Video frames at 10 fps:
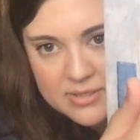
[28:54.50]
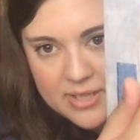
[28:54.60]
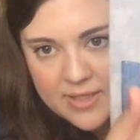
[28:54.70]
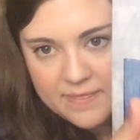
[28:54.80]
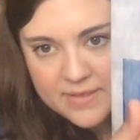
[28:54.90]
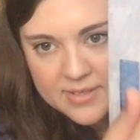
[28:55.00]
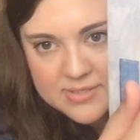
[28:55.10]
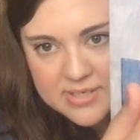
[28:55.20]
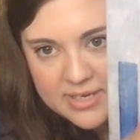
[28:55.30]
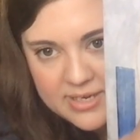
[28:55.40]
and this,
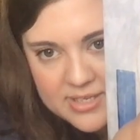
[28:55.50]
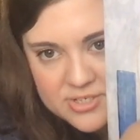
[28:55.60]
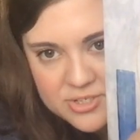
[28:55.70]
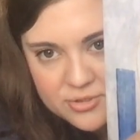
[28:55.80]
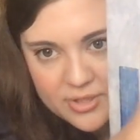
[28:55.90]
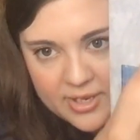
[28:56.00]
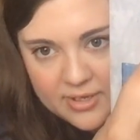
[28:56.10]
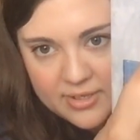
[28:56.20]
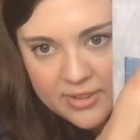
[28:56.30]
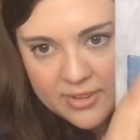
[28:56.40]
and he needs to do
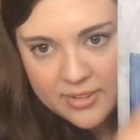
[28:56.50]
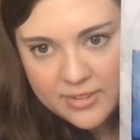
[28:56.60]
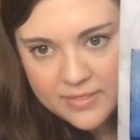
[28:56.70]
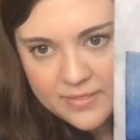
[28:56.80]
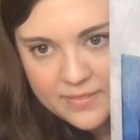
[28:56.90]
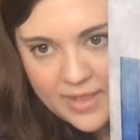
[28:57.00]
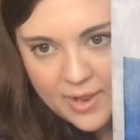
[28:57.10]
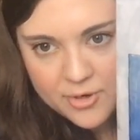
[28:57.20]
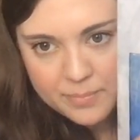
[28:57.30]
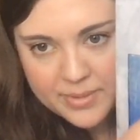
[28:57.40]
like the
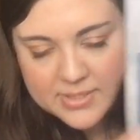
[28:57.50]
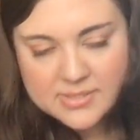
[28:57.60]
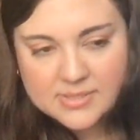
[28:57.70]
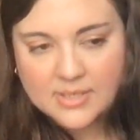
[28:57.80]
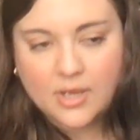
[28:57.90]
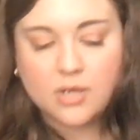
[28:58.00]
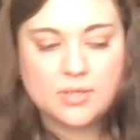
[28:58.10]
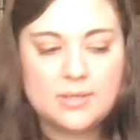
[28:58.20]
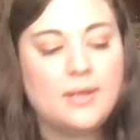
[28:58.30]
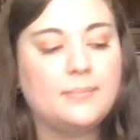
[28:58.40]
outer bits,
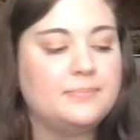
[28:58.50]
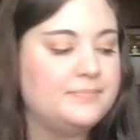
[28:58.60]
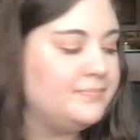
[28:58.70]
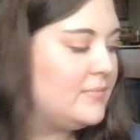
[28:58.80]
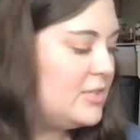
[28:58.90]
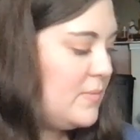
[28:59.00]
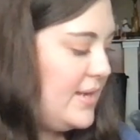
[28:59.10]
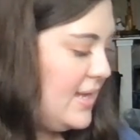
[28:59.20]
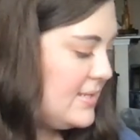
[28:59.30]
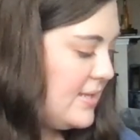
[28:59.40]
is what
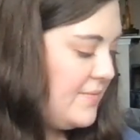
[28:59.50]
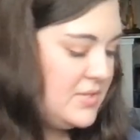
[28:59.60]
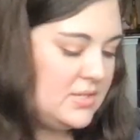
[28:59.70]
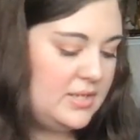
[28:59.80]
he has left.